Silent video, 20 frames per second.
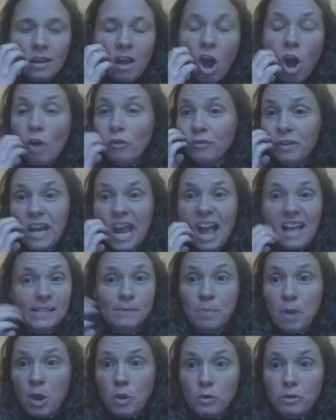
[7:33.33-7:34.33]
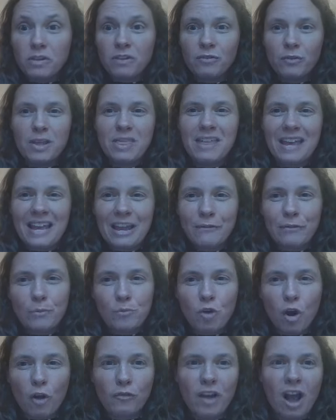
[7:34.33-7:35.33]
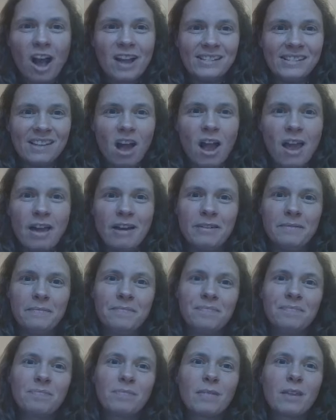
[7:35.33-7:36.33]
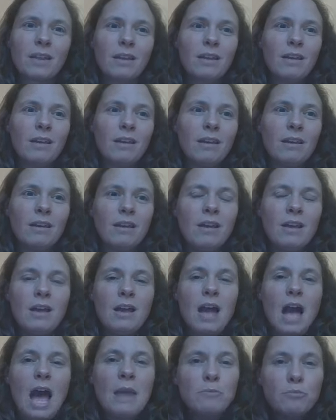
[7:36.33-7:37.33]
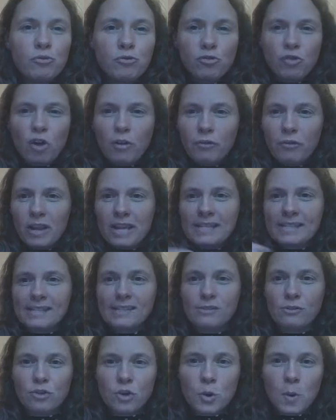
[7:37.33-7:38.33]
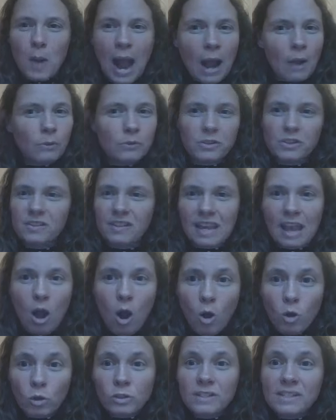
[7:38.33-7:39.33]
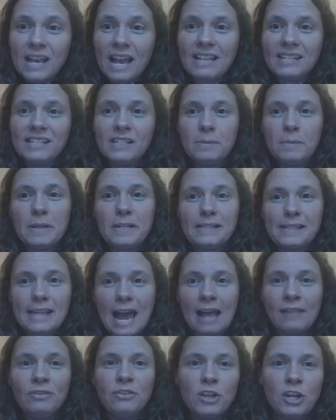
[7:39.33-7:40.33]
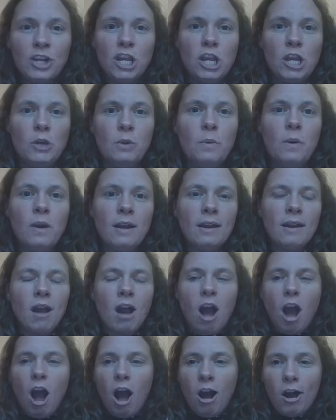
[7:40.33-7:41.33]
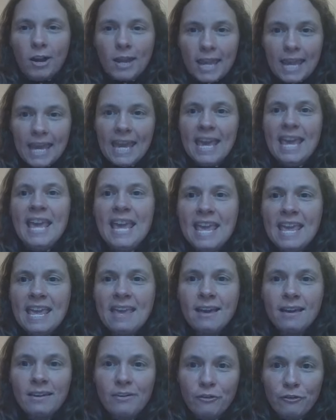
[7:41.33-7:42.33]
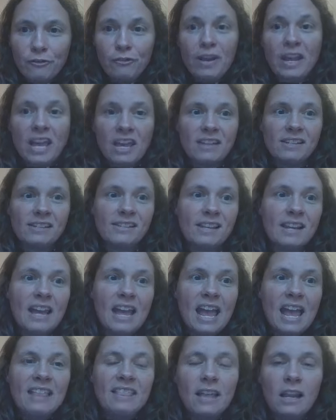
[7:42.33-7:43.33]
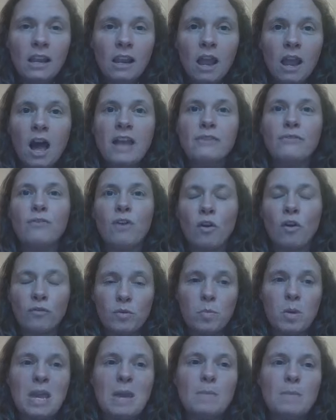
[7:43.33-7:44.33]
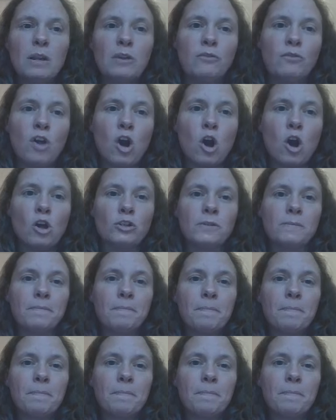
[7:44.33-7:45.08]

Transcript: Often it has both, if we think of the prophet Isaiah. And prophets throughout the Old Testament and the New are key figures in the life of the people of God.